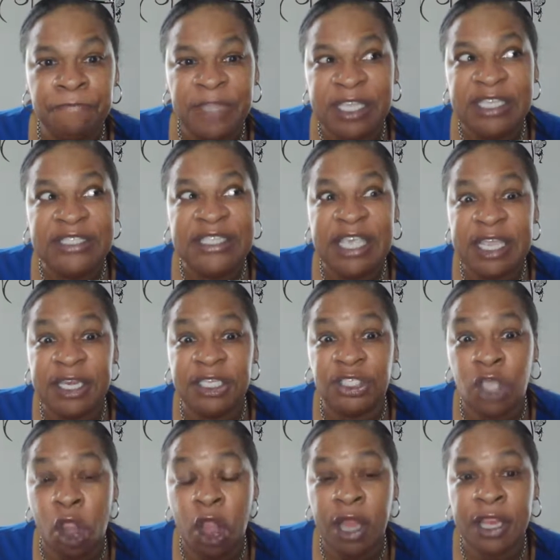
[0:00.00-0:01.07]
It's getting
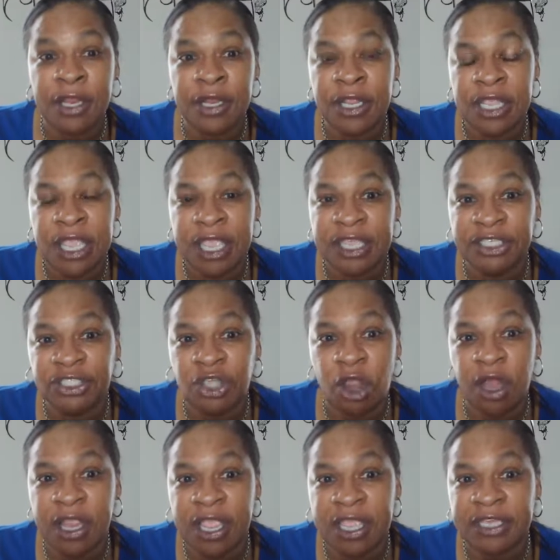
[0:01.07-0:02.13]
darker and
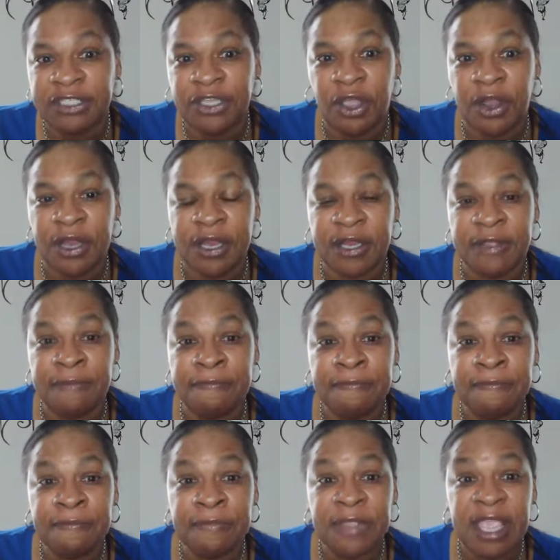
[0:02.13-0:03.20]
darker and darker,
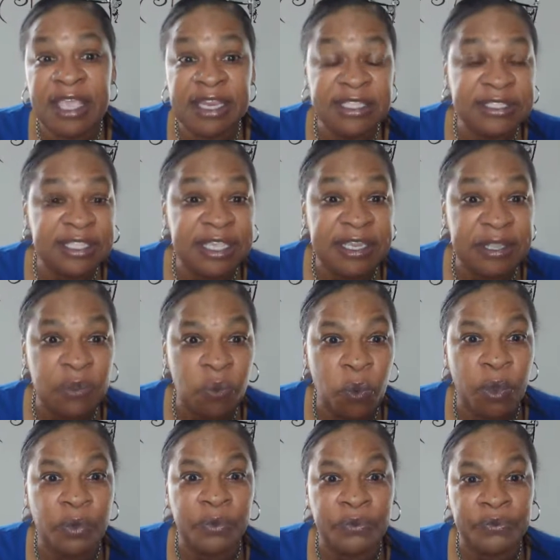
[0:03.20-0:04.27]
and it's getting
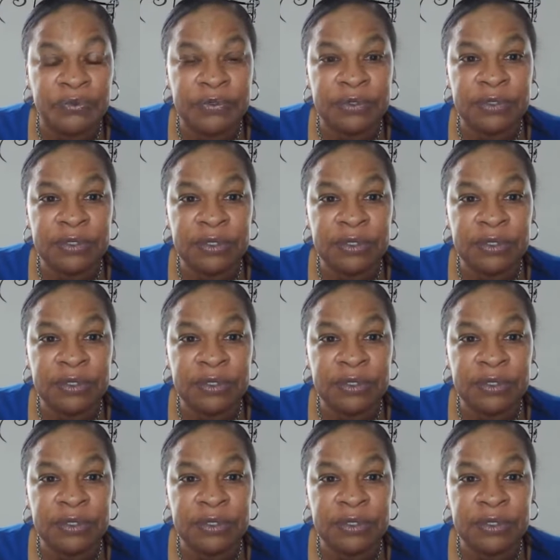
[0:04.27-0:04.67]
worse.